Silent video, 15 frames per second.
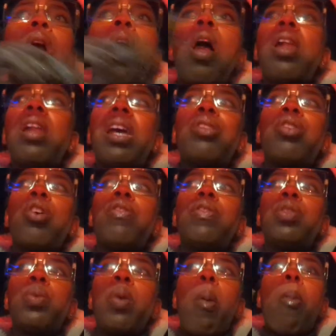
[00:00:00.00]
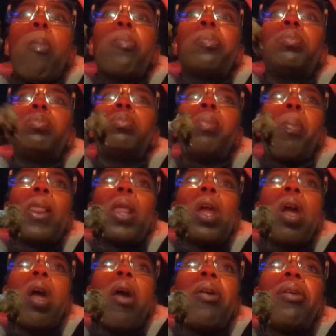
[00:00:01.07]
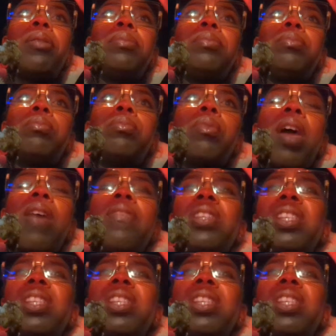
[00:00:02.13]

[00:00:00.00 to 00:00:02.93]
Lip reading: I like the orange one. I haven't